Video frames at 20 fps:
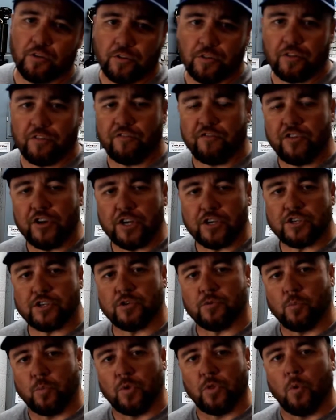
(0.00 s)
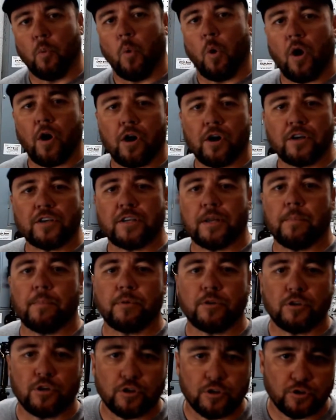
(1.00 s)
The fish, when the water
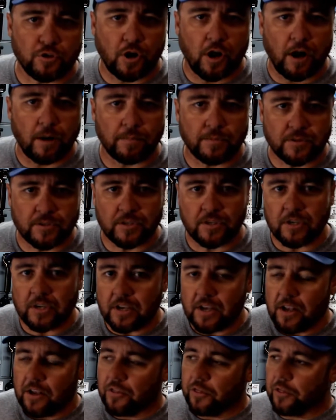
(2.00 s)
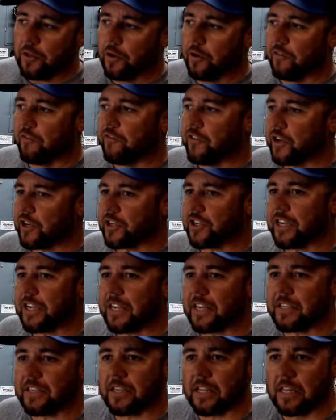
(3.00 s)
temperature drops, the fish
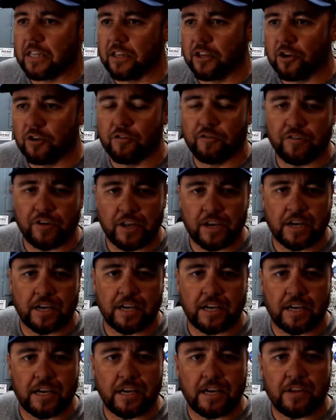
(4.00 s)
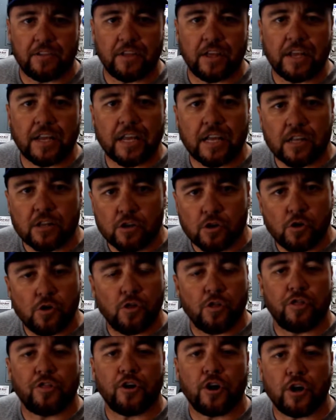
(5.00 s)
get a little finicky. They get a little
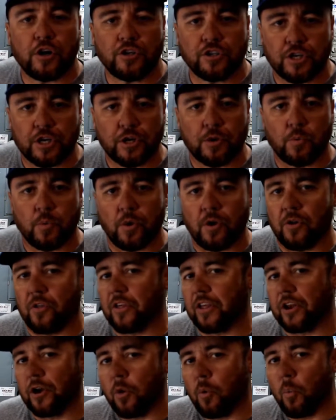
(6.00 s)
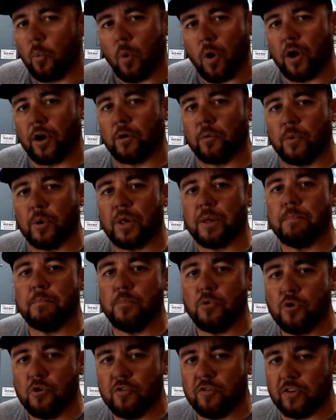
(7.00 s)
lethargic where they don't want to really
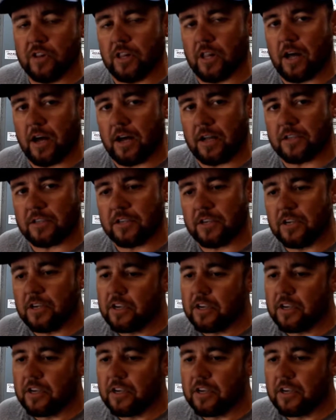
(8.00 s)
move a lot.